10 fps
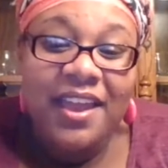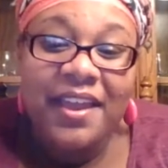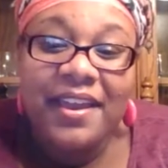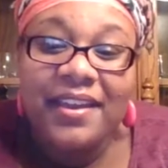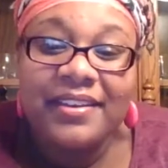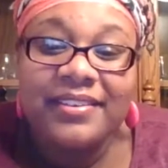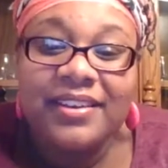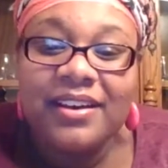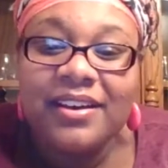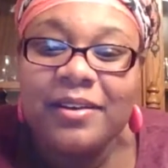And
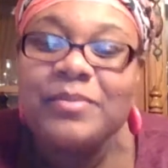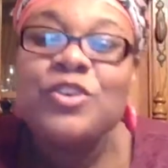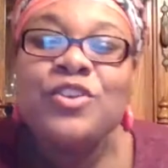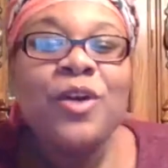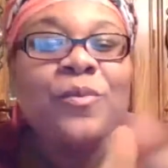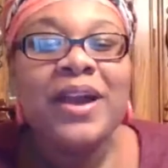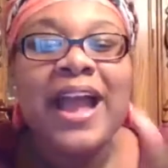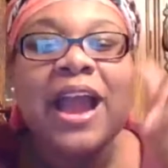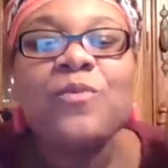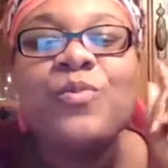you know
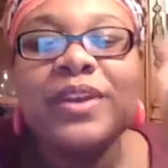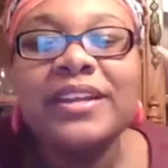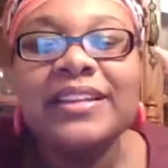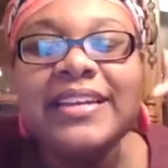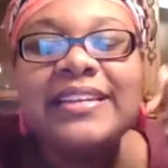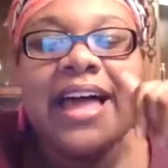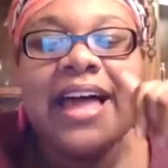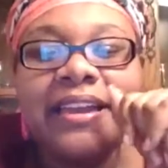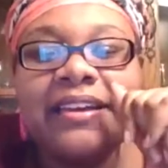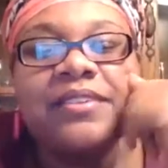what? I really
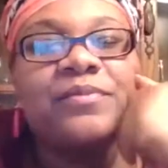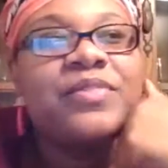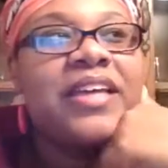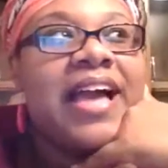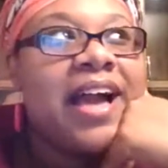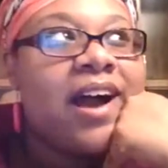like the